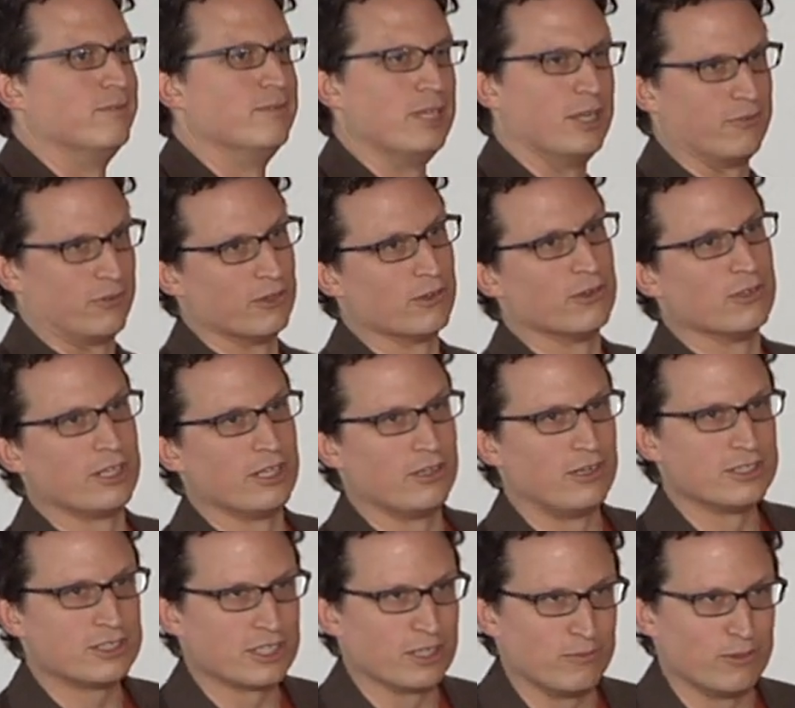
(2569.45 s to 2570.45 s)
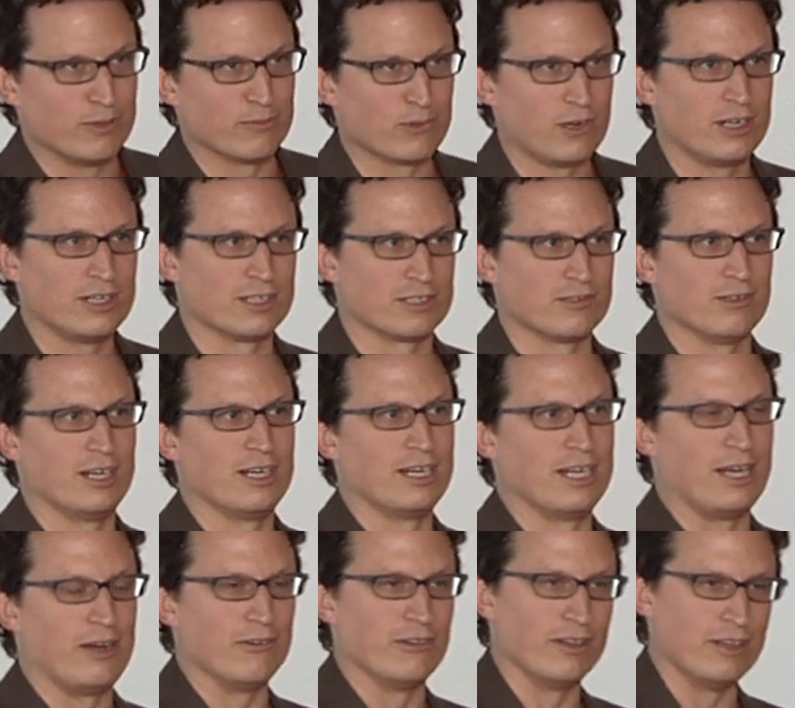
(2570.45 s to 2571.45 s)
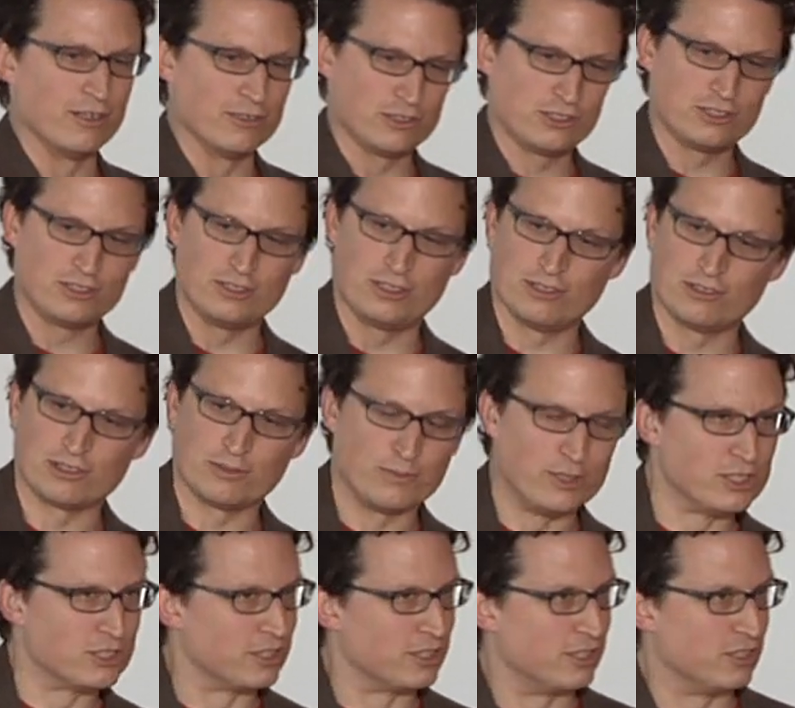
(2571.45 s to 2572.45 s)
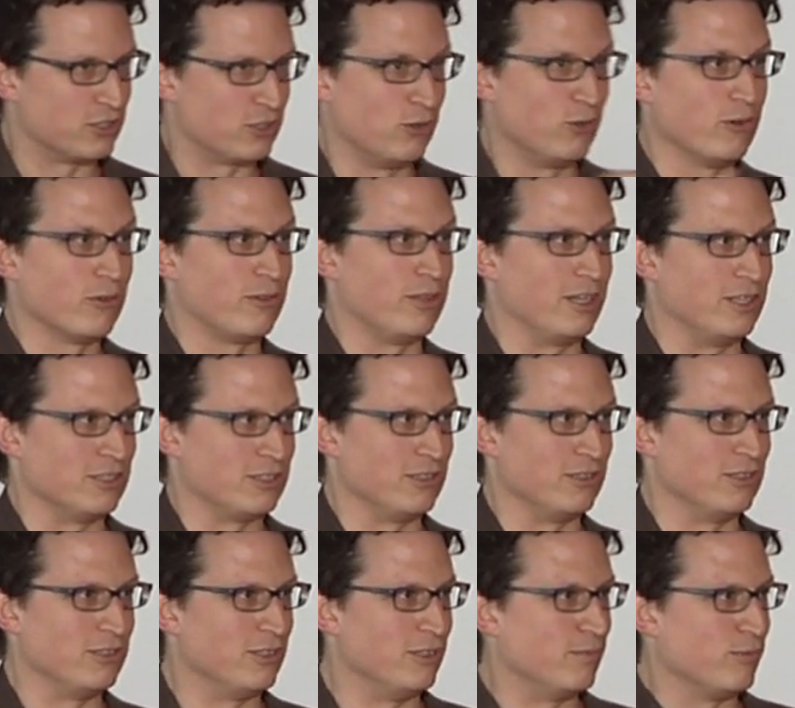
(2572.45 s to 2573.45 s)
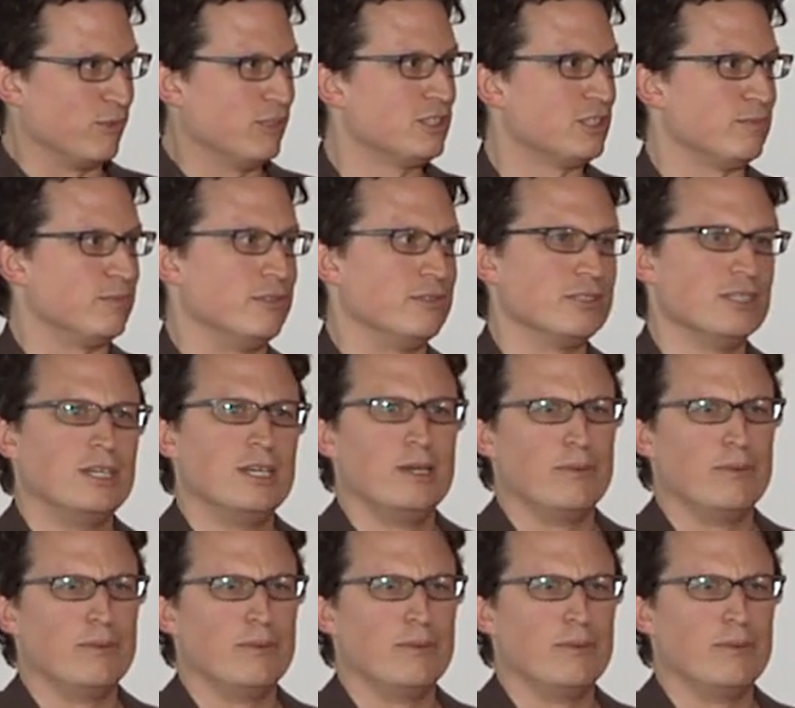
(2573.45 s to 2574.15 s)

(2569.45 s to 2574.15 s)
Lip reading: If you're only launching on one product right now, then there's a bunch of these core things that are good principles,